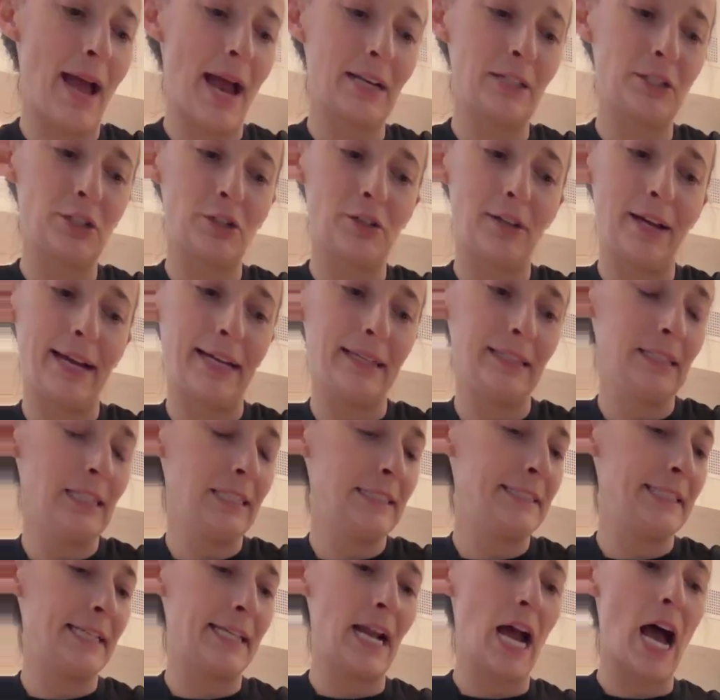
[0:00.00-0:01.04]
back to crate?
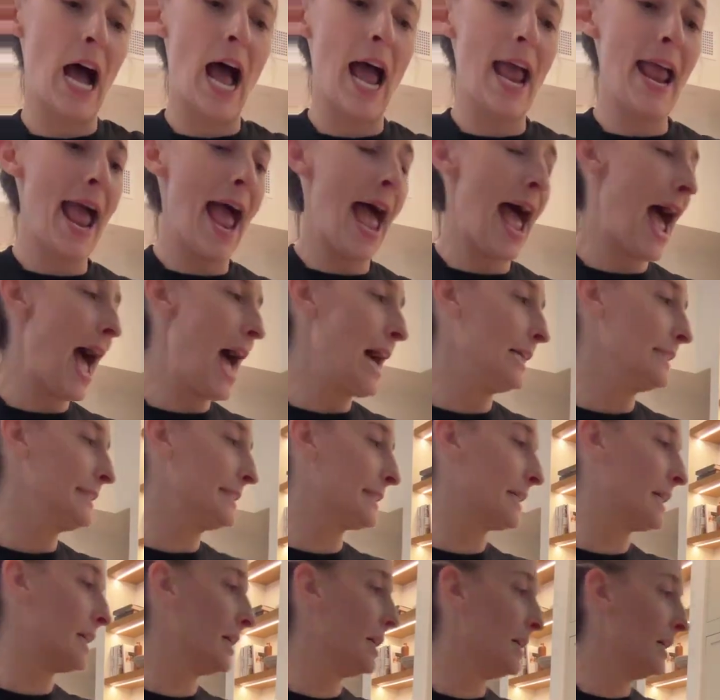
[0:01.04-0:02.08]
Listen, I
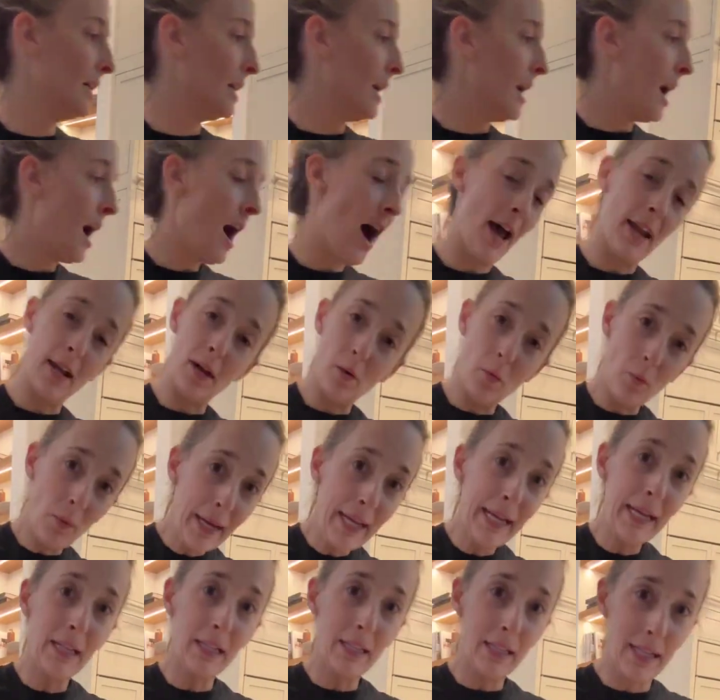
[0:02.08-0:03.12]
ask on a
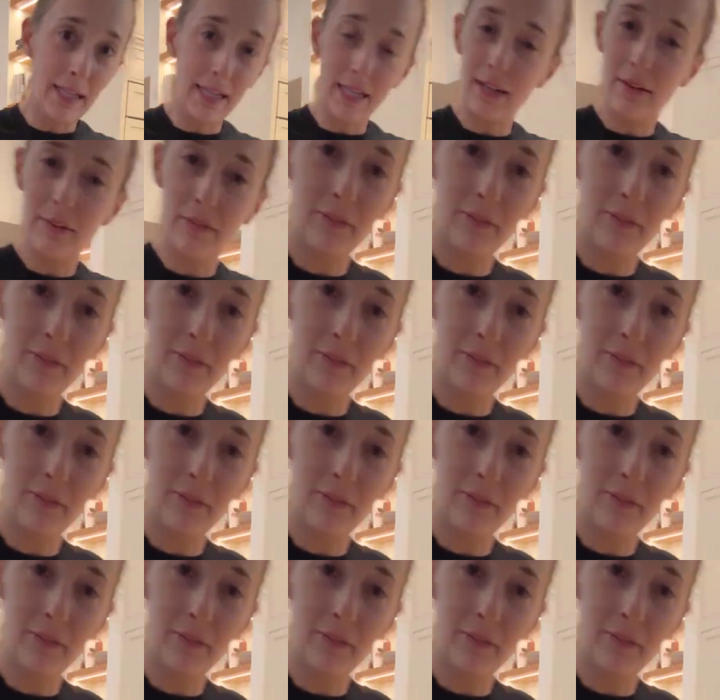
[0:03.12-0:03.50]
weekly,